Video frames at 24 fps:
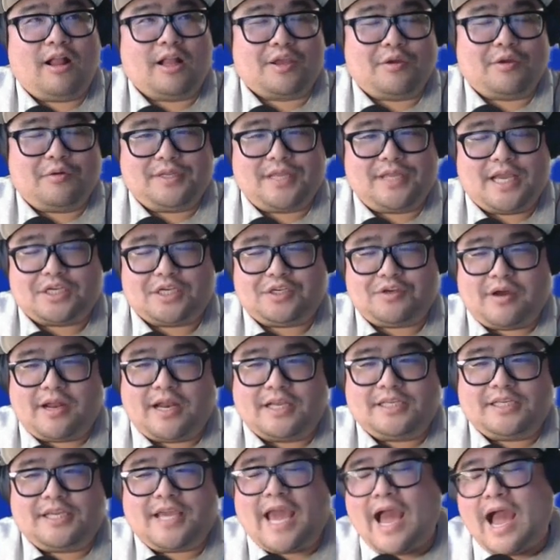you and text you on
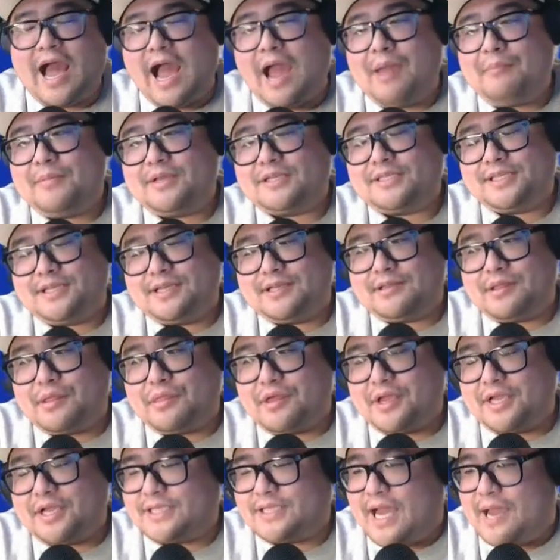it. Yeah, I'm see, the
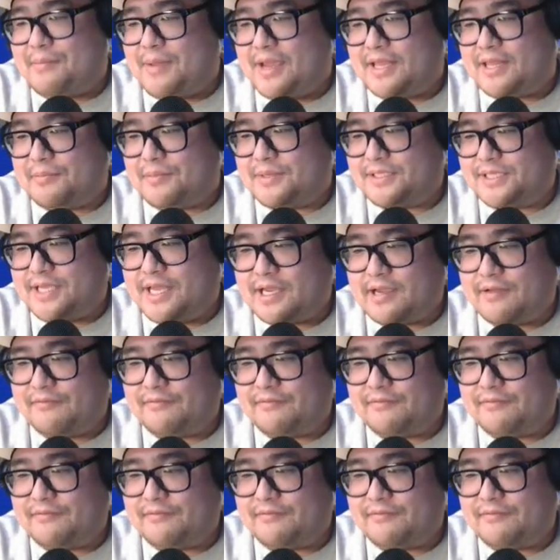thing is I made the mistake of